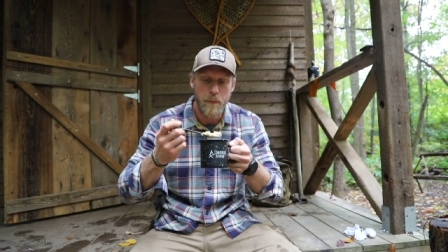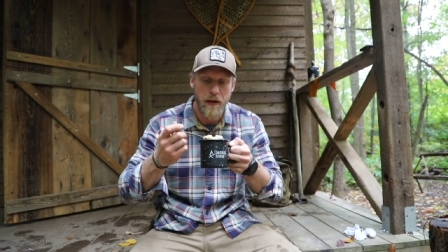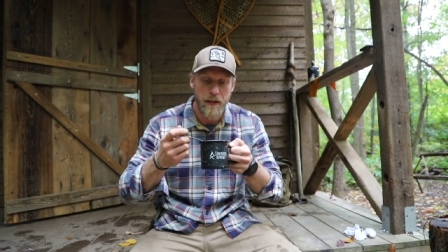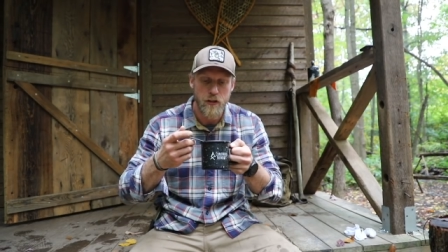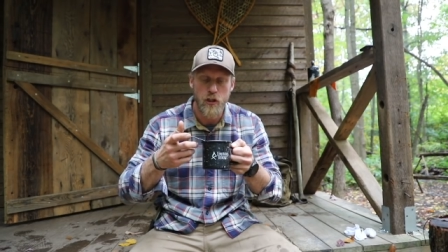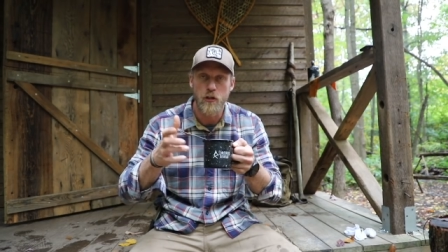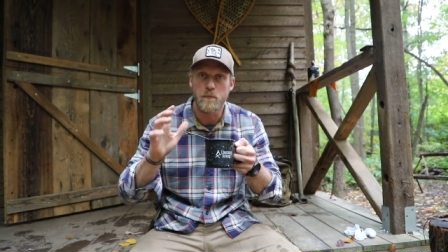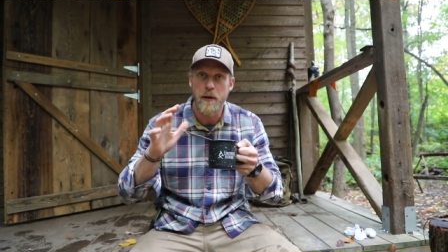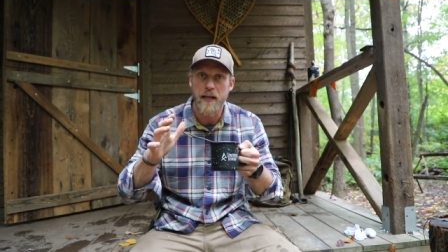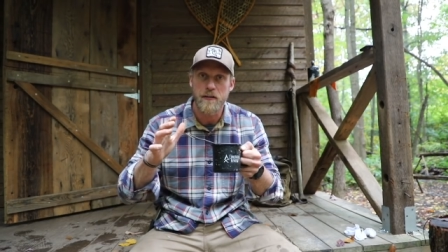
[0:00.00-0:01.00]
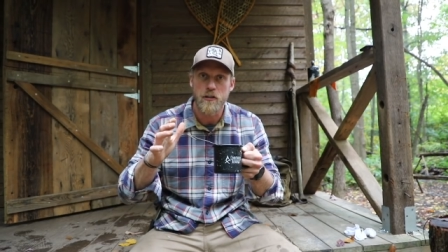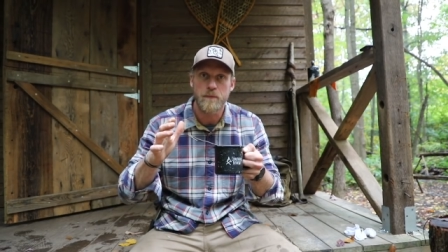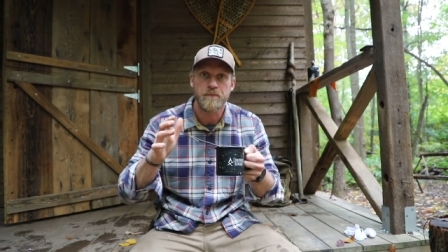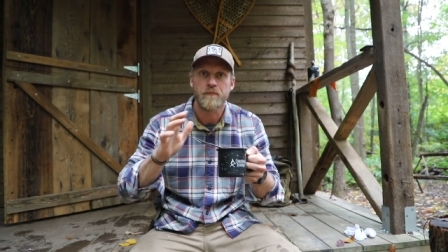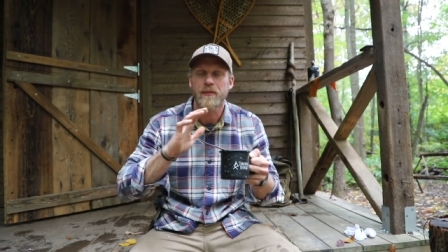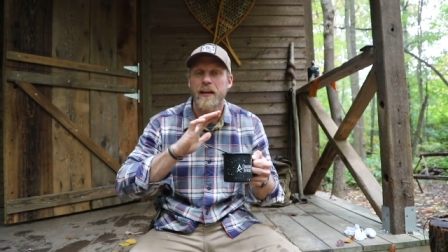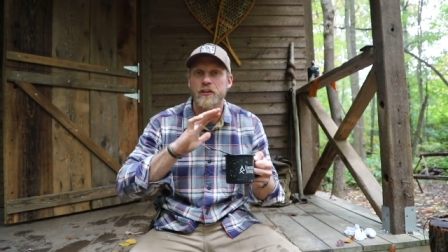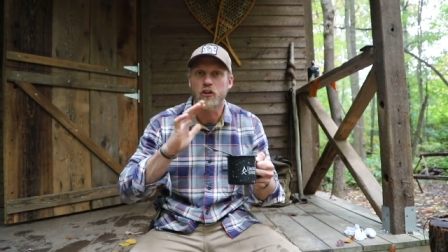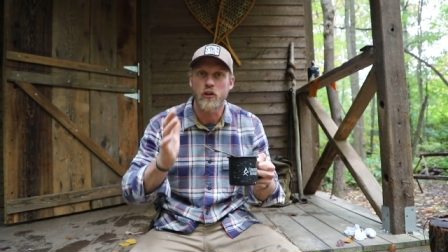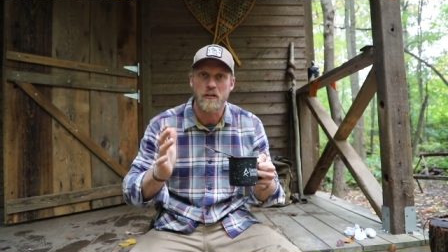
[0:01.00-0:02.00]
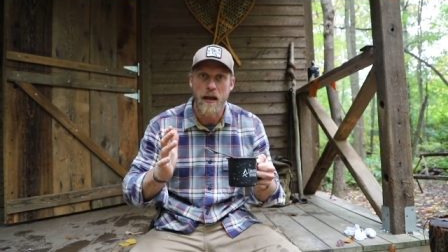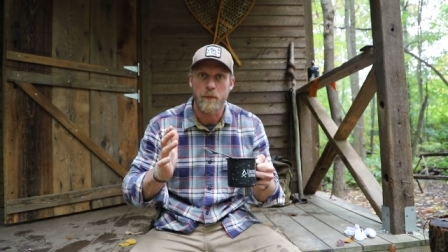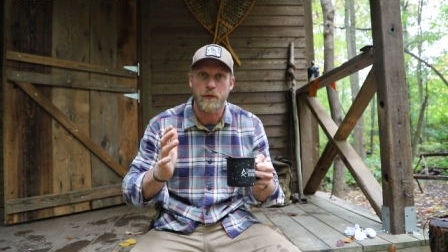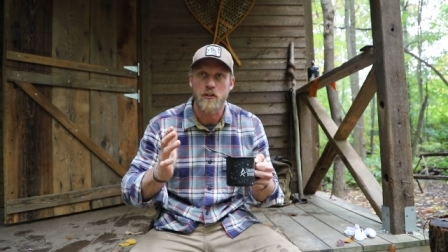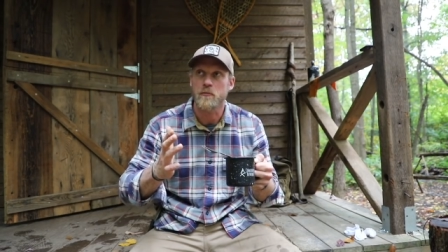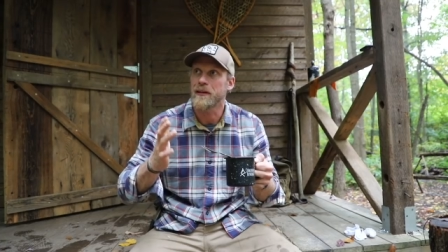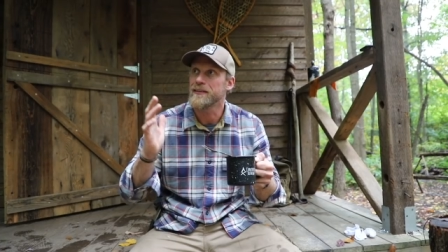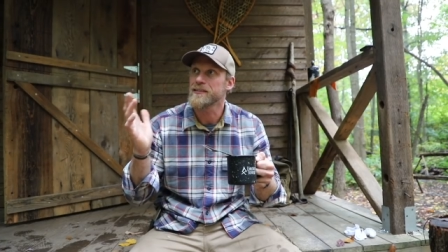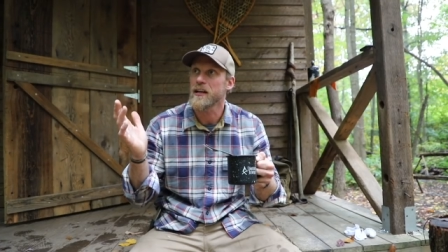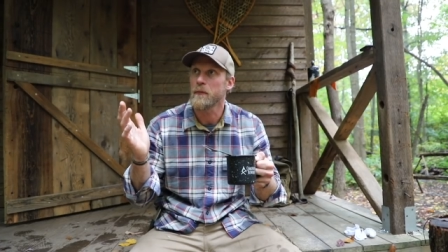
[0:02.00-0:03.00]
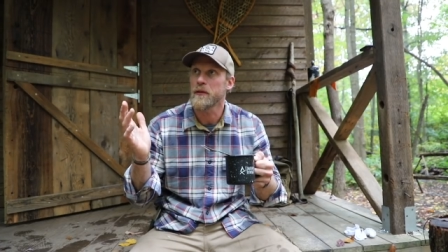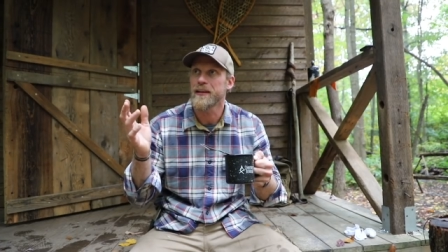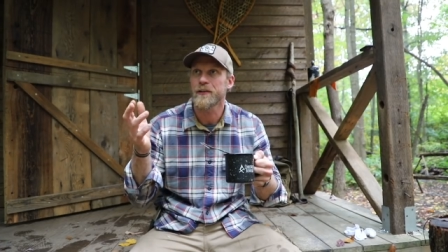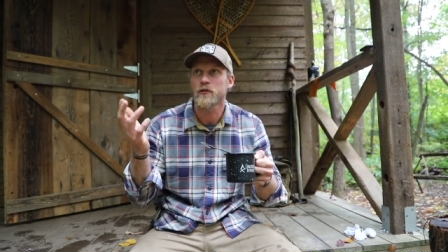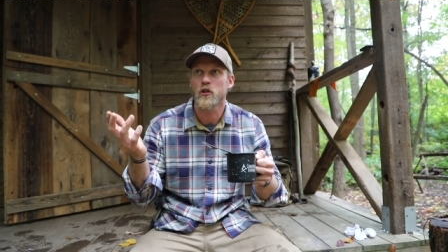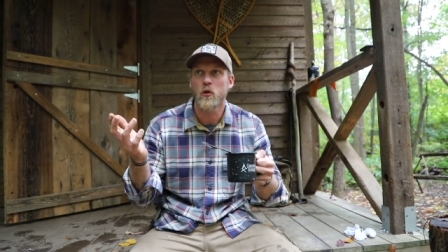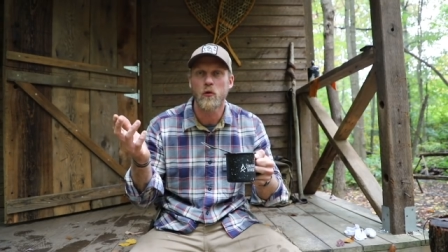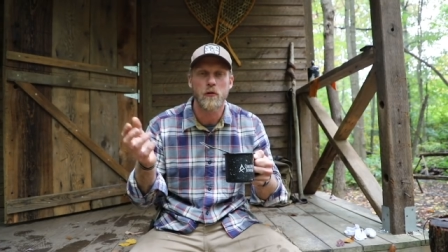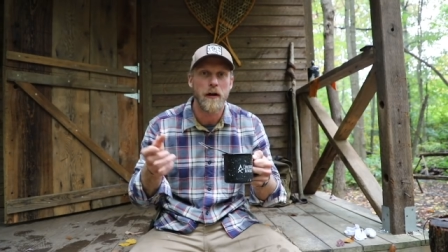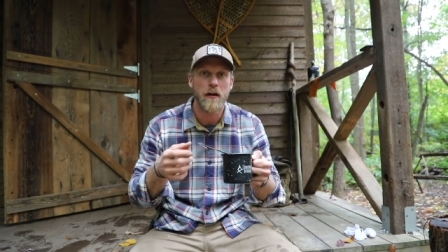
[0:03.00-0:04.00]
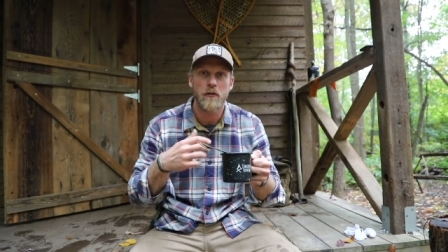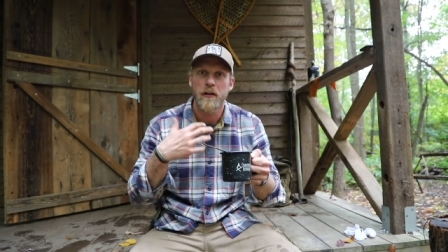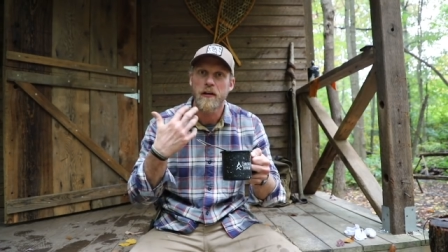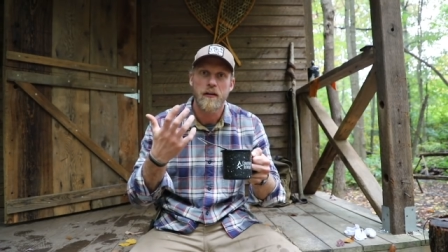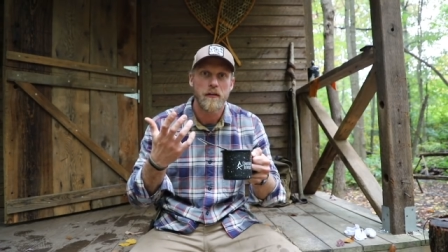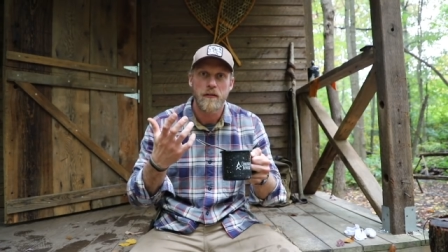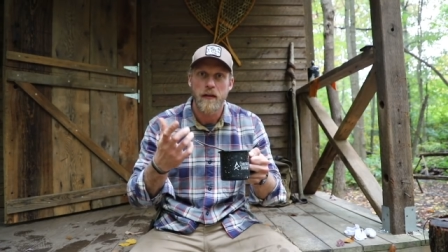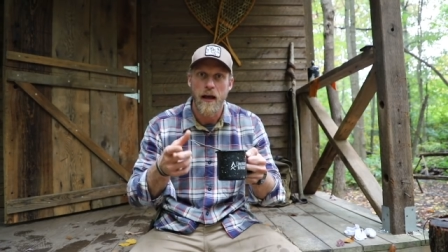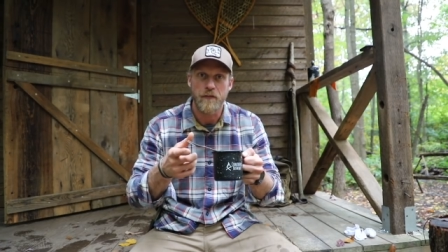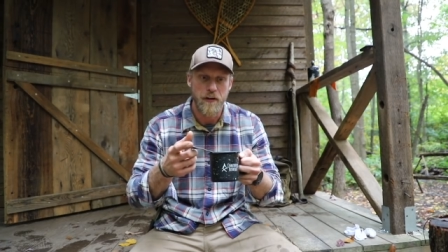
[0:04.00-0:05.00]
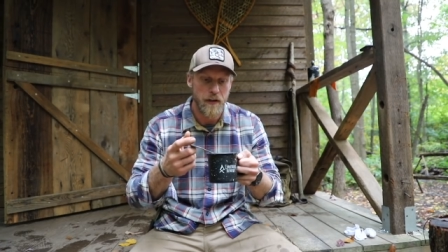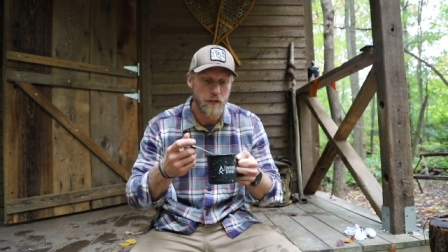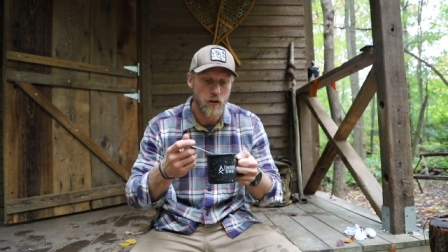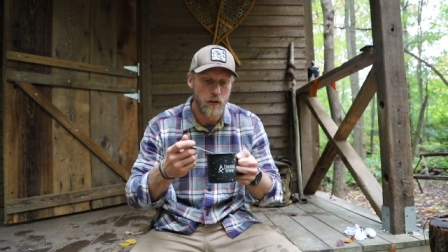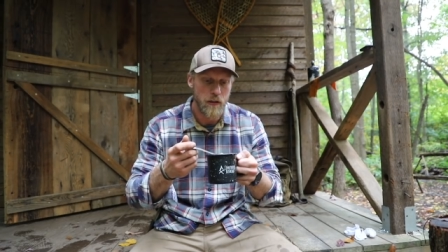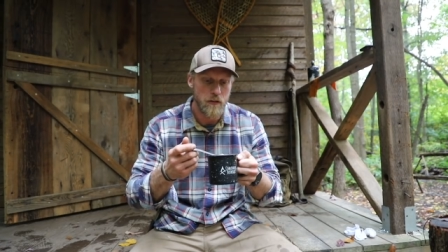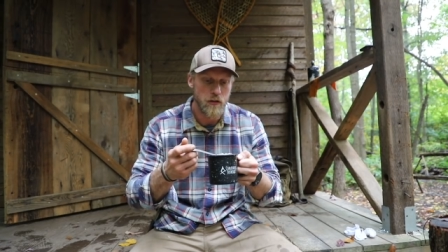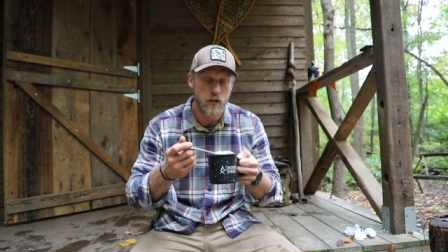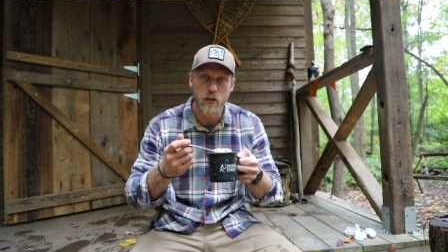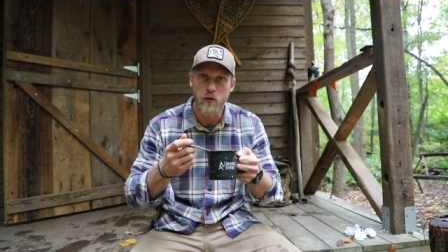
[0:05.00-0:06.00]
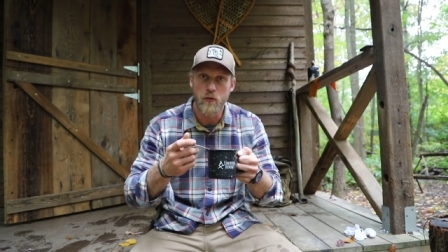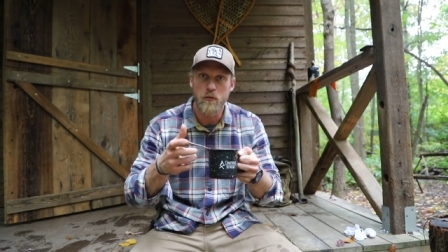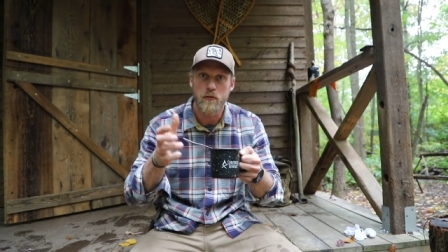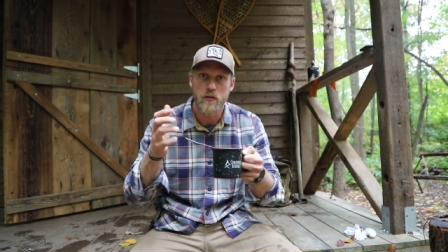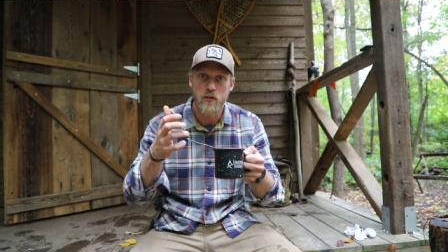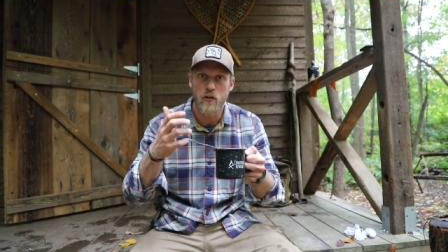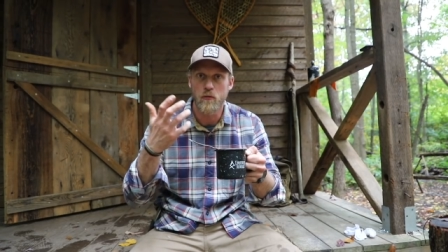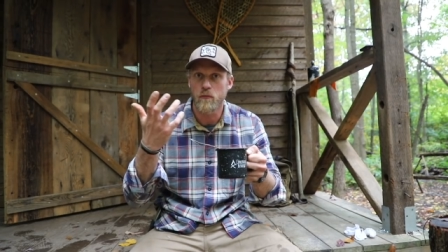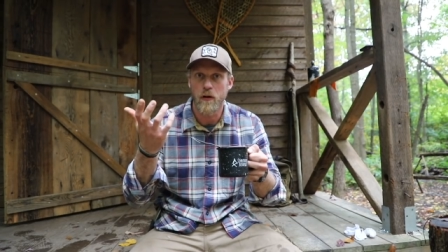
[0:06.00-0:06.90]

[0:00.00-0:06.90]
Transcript: But it's a good base. It's a good camp recipe. This time of the year, it's cooler out. Having a nice hearty stew, soup,